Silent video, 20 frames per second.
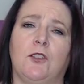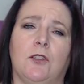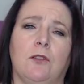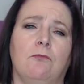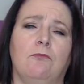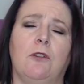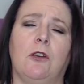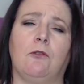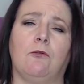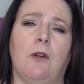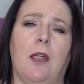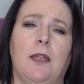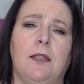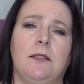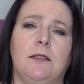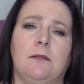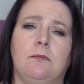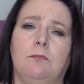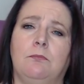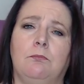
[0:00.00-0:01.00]
some
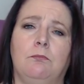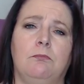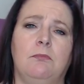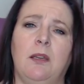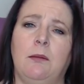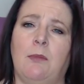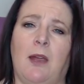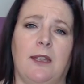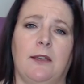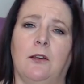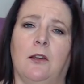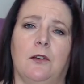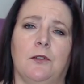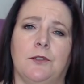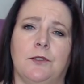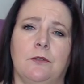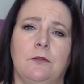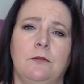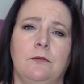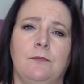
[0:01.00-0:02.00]
regret. He might not
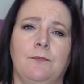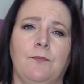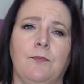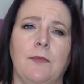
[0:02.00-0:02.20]
have done.